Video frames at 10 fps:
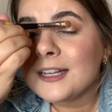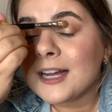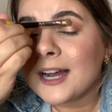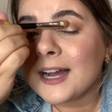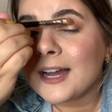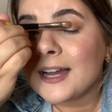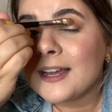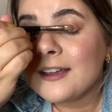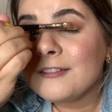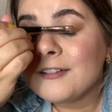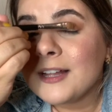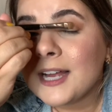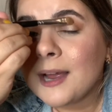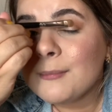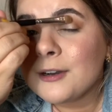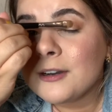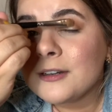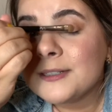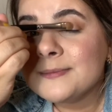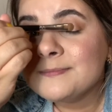I feel like I'm
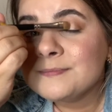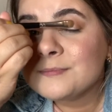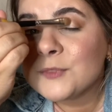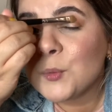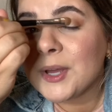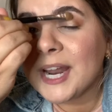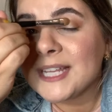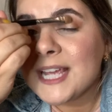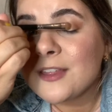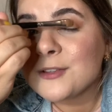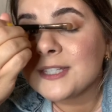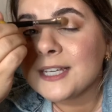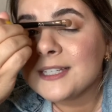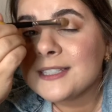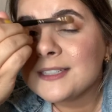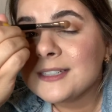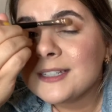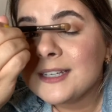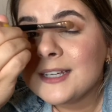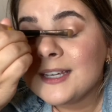her when I say those things,
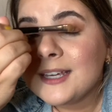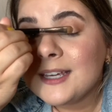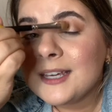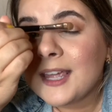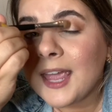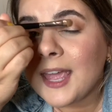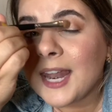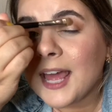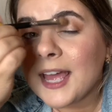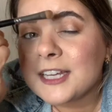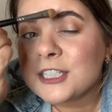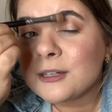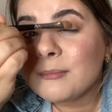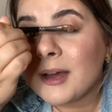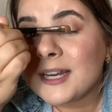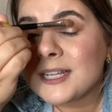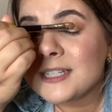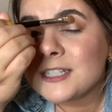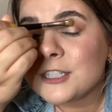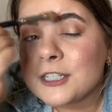and she
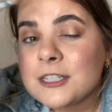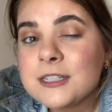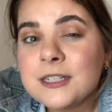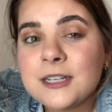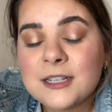embodies just